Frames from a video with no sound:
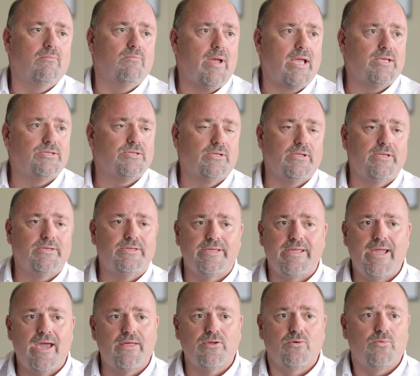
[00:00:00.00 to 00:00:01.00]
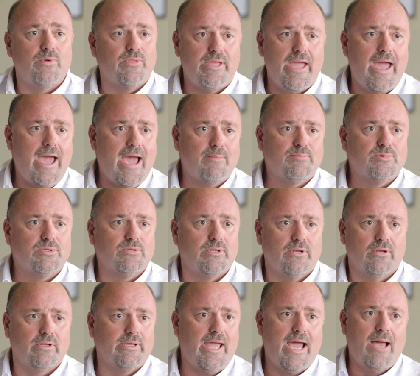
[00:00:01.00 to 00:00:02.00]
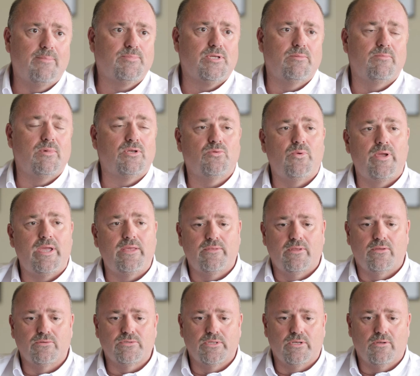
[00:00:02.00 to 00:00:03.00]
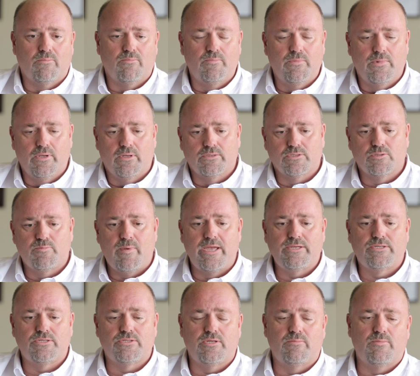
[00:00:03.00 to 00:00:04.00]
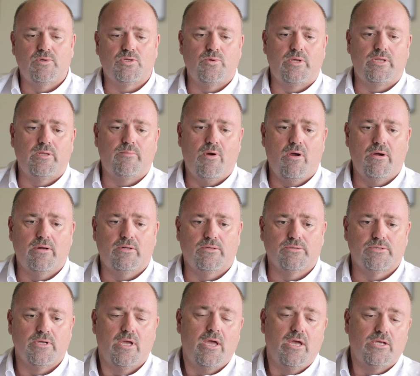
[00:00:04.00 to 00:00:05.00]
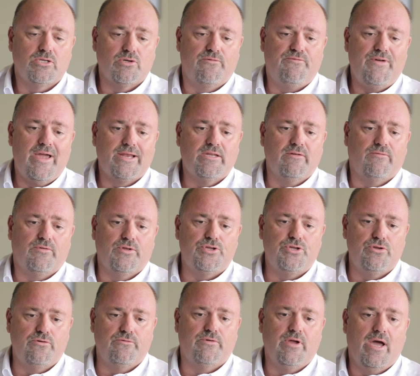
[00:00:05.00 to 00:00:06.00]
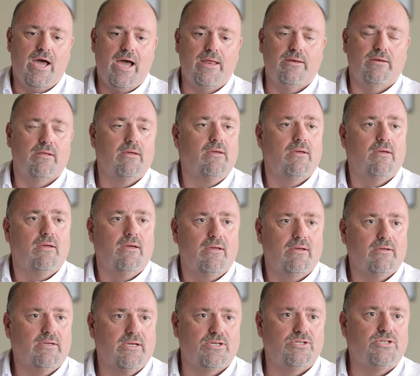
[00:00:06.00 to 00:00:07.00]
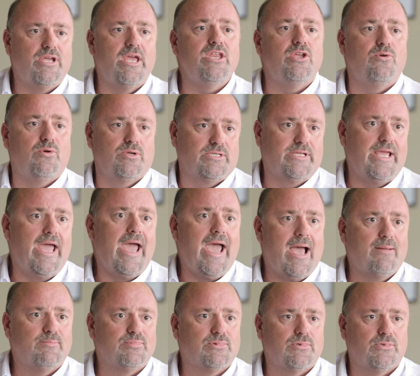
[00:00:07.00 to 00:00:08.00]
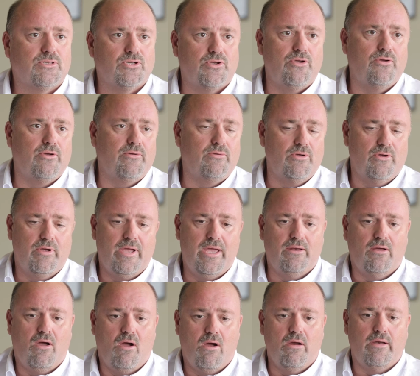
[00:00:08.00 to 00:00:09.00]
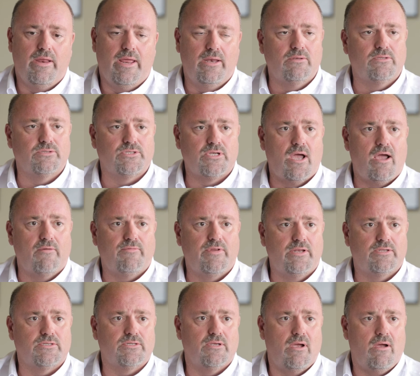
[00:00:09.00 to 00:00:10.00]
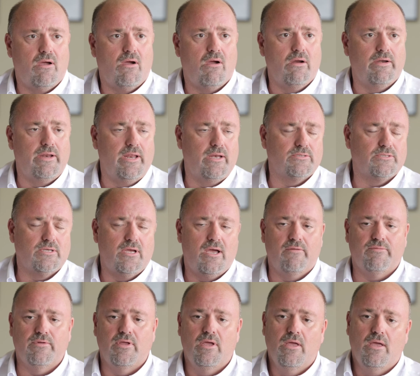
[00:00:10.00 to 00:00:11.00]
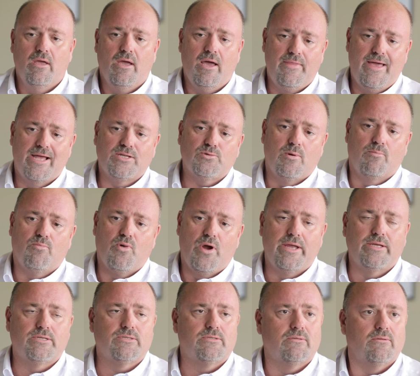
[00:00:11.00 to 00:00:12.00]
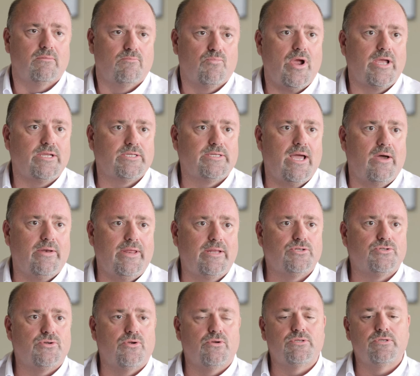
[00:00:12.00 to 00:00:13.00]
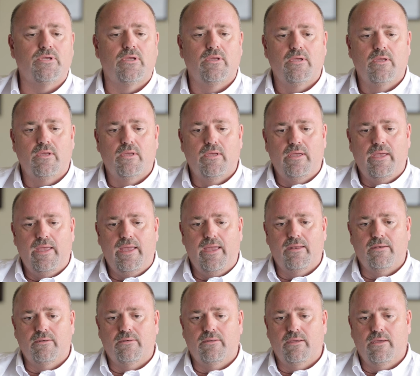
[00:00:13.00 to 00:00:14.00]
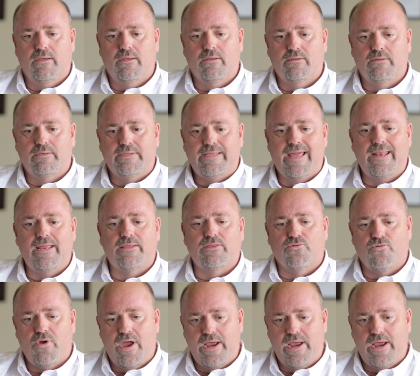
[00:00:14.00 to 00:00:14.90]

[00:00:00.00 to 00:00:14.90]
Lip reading: basically together with gaps, little gaps in between, those little spaces in between the particles. So effectively, you've got continuous gaps. So you're hit hard, hit soft, hit hard, hit soft, and that's what breaks down inserts. And getting the